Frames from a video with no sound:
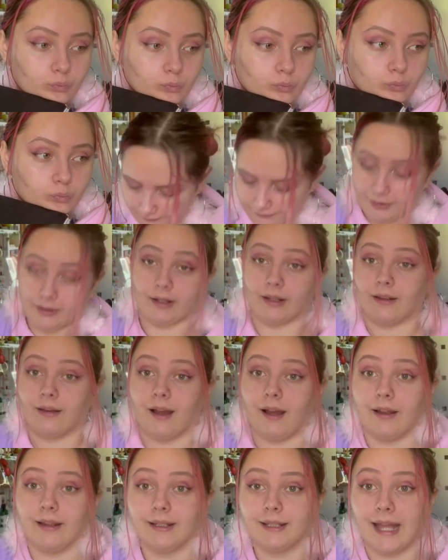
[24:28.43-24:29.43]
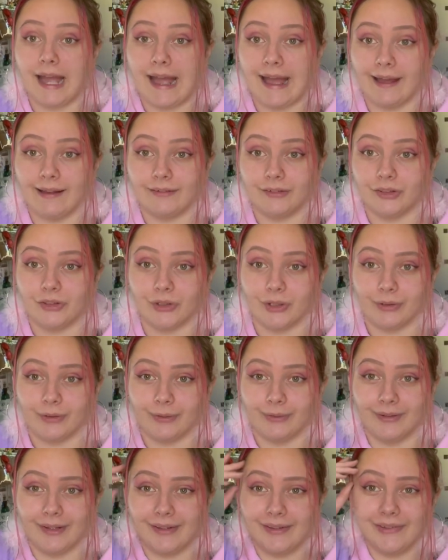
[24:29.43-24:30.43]
Fuck it, I can show
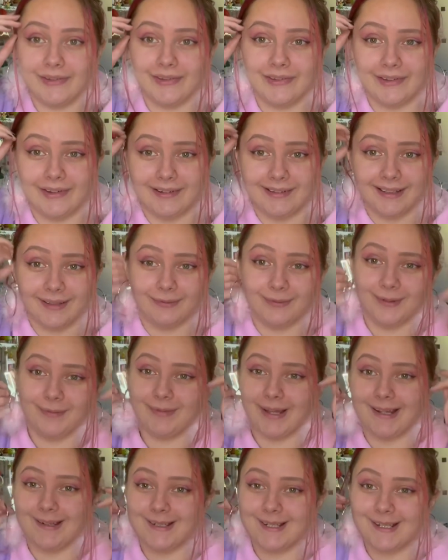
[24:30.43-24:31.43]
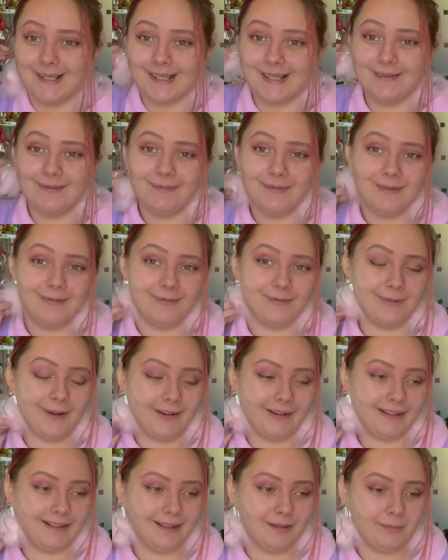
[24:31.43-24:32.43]
you this. There's only a few pages, it'll be
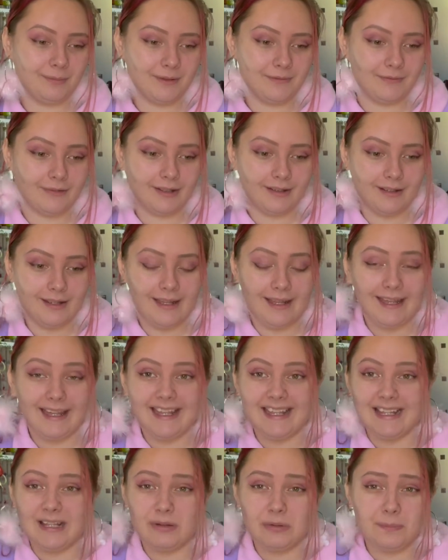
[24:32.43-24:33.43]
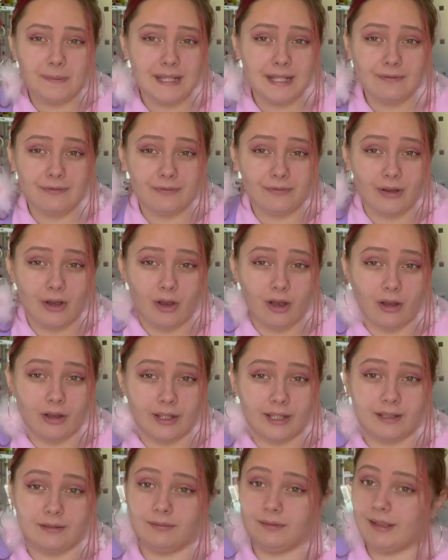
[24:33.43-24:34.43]
fine. It'll be
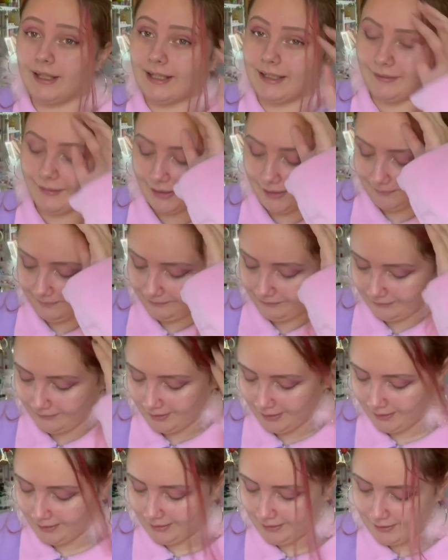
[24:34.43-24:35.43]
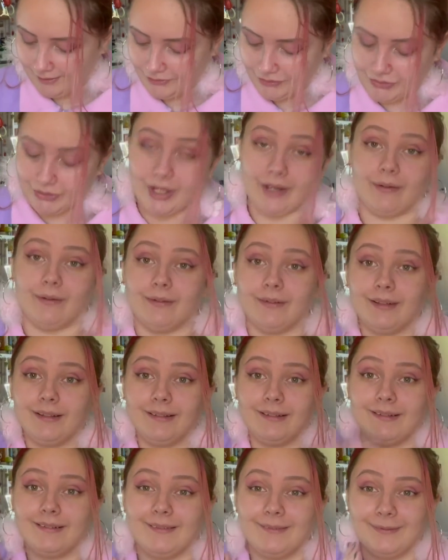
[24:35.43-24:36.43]
fine. Anyway, so
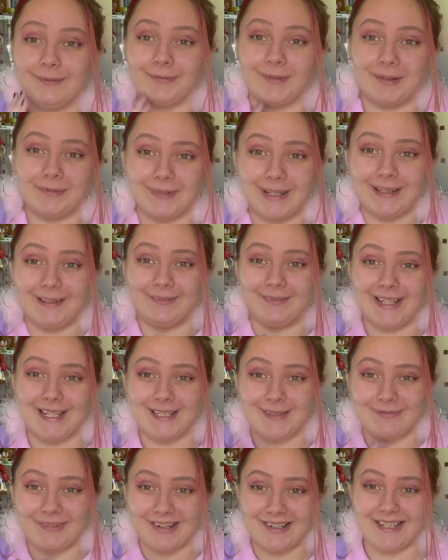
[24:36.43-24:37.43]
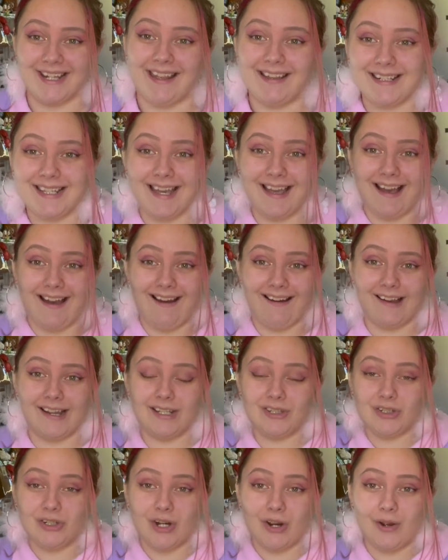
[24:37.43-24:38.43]
for my final major project,
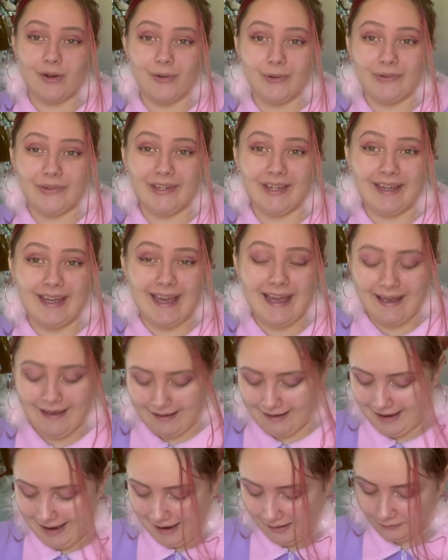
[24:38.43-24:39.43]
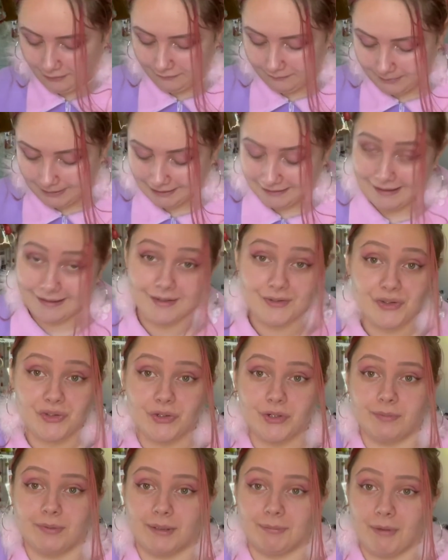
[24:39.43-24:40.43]
I chose out of
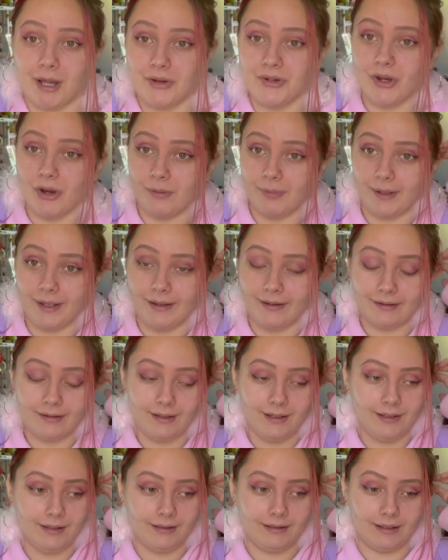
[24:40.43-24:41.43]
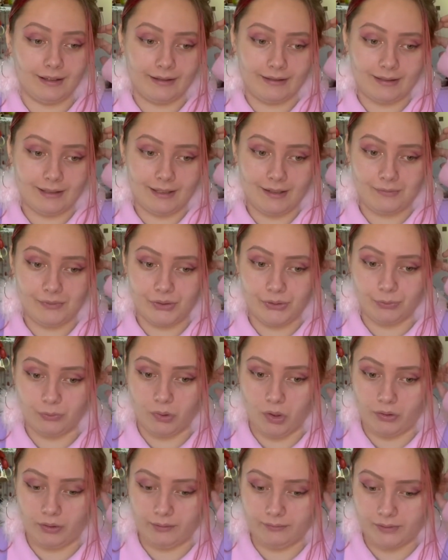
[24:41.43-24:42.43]
place to be my topic. Like it was
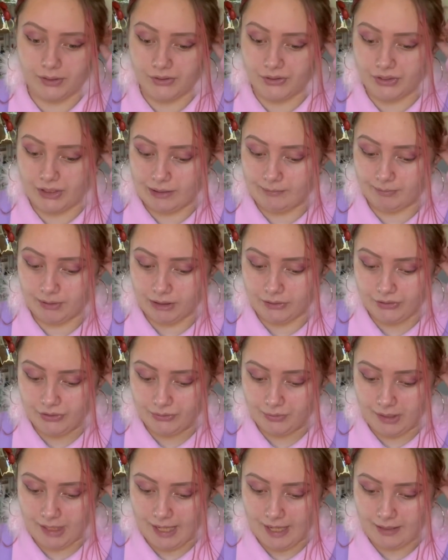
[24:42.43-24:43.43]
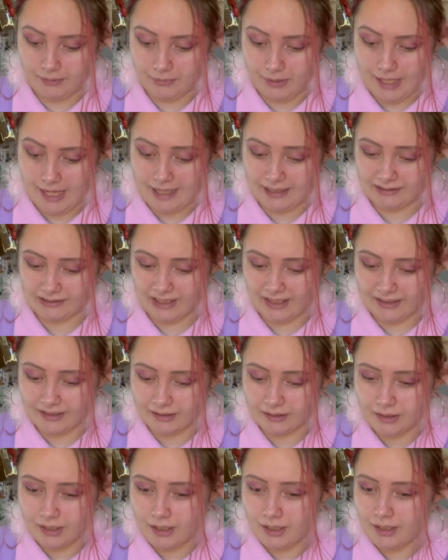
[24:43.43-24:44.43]
one of the stimulus we had. We had
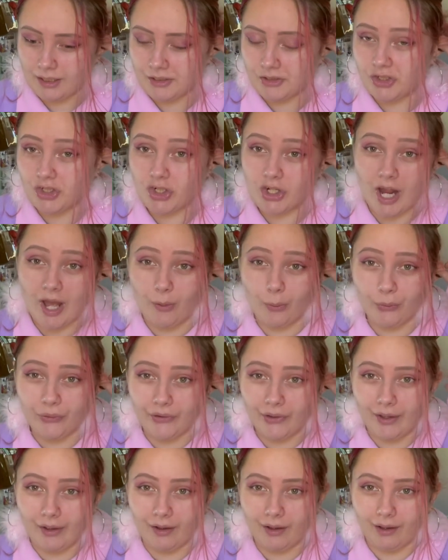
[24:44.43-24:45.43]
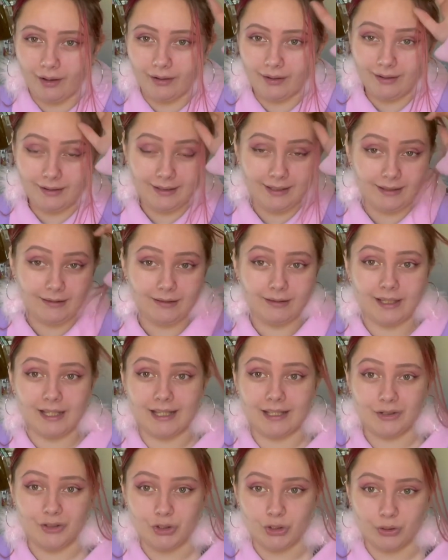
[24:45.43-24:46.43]
like shelter
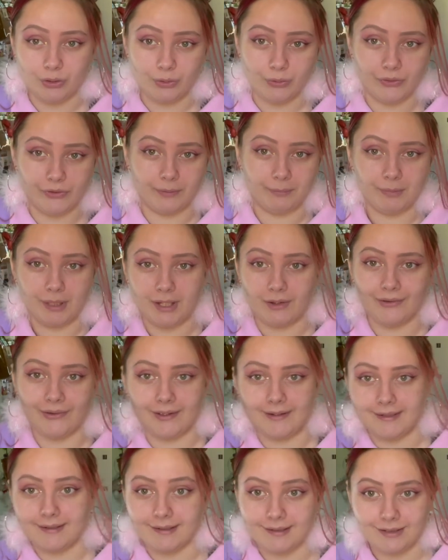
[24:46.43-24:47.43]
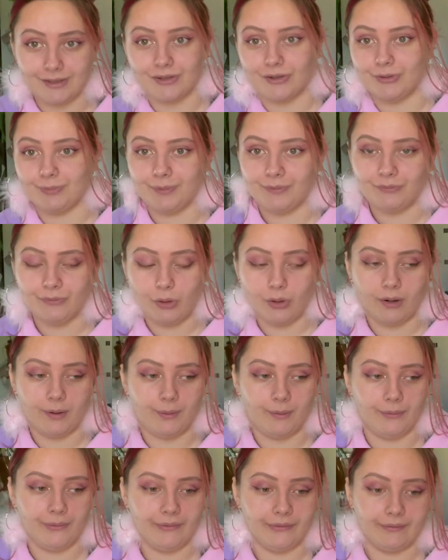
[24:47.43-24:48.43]
issues, and because I did issues before, I
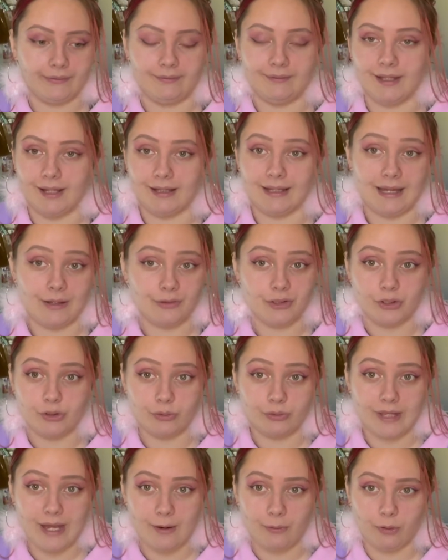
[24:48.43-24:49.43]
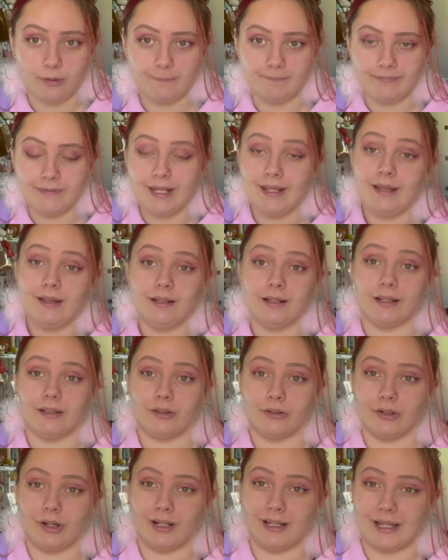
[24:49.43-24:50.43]
wasn't allowed to do that one.
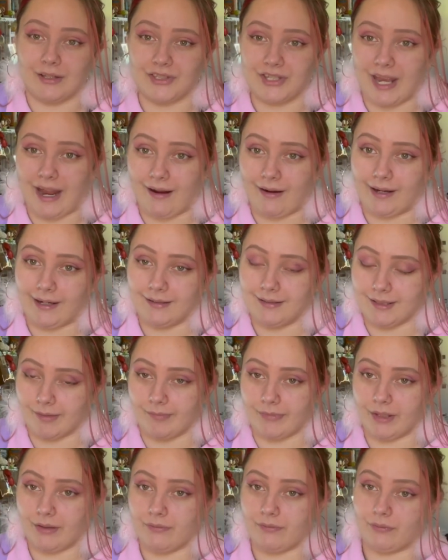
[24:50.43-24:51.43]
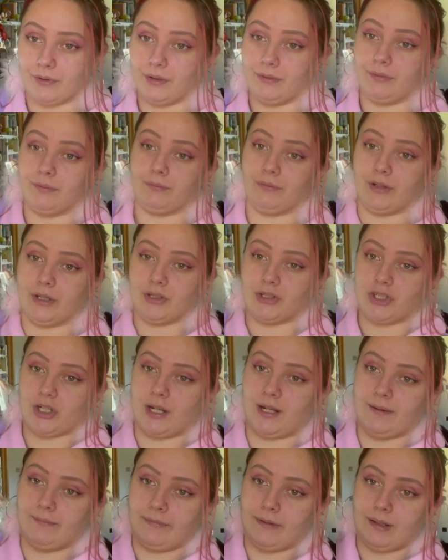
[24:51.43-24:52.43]
Like you're not allowed to carry something through from first
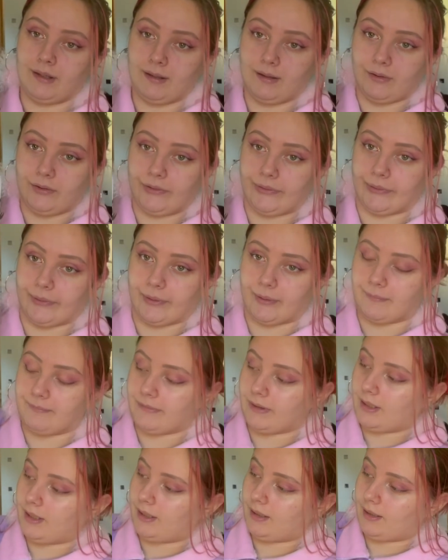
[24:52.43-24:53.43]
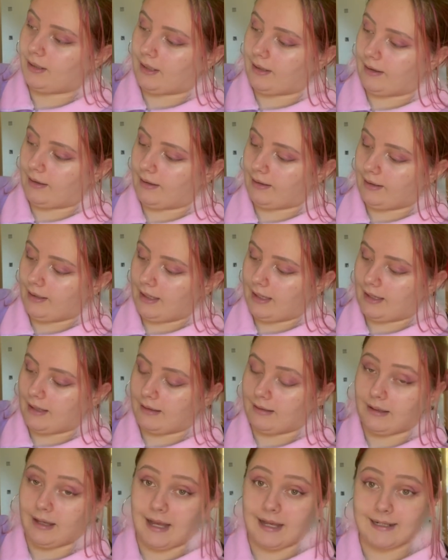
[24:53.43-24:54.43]
year. So I
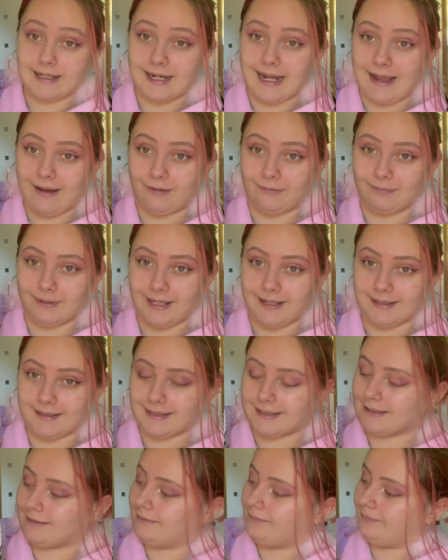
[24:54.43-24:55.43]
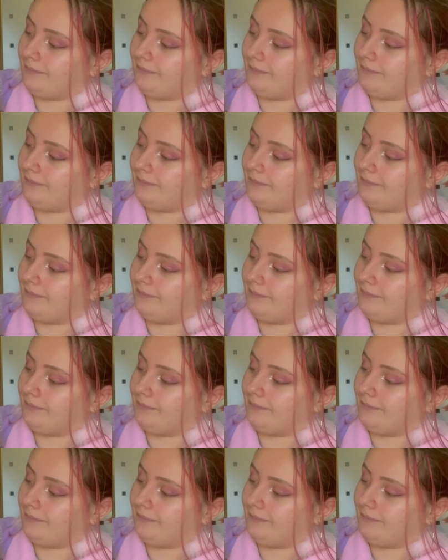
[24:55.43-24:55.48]
did Out of Place.